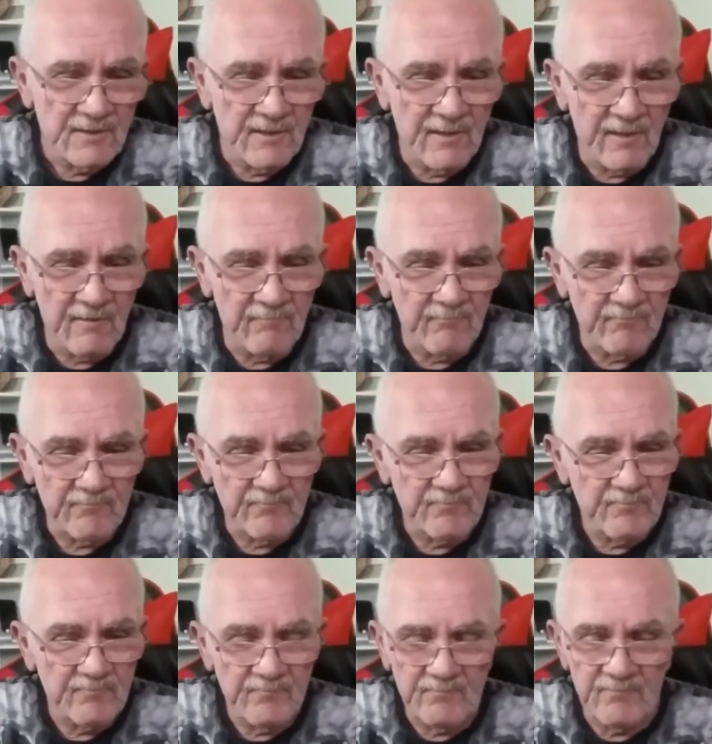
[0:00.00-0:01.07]
Um,
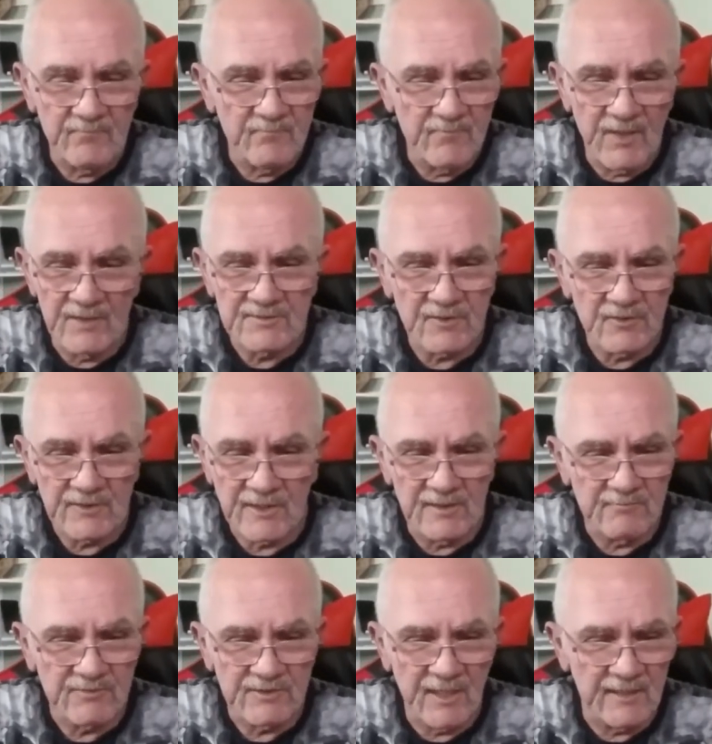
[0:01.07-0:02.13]
as I
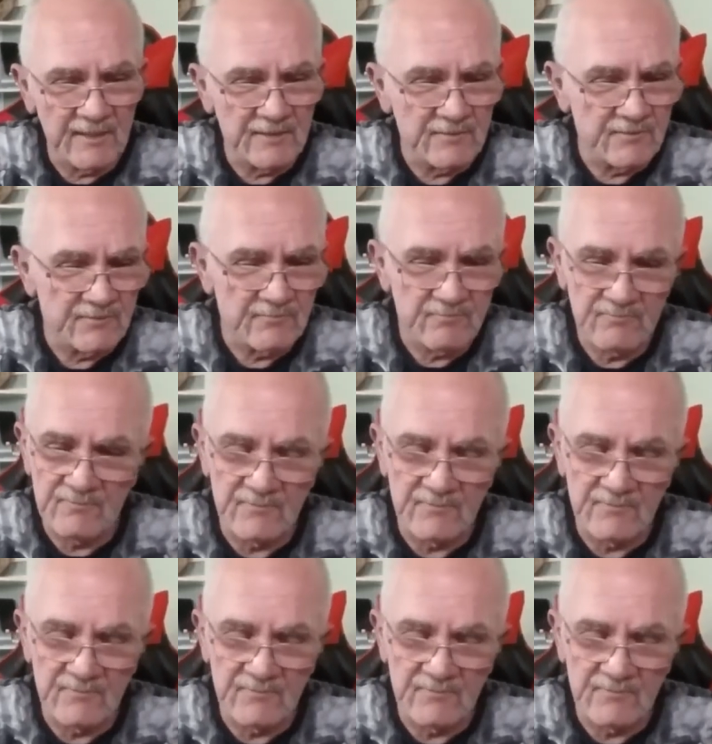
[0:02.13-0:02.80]
keep saying,